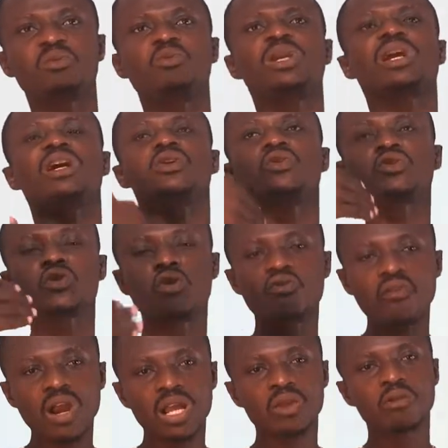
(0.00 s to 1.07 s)
we can use
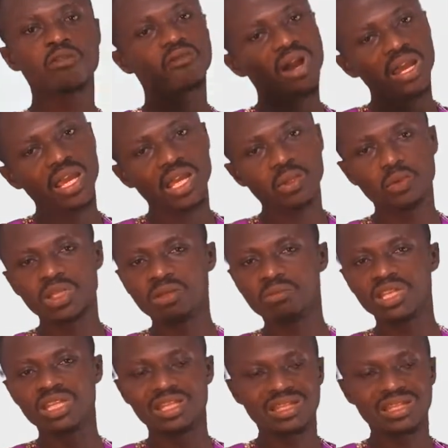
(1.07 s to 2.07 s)
over and over, it wouldn't be,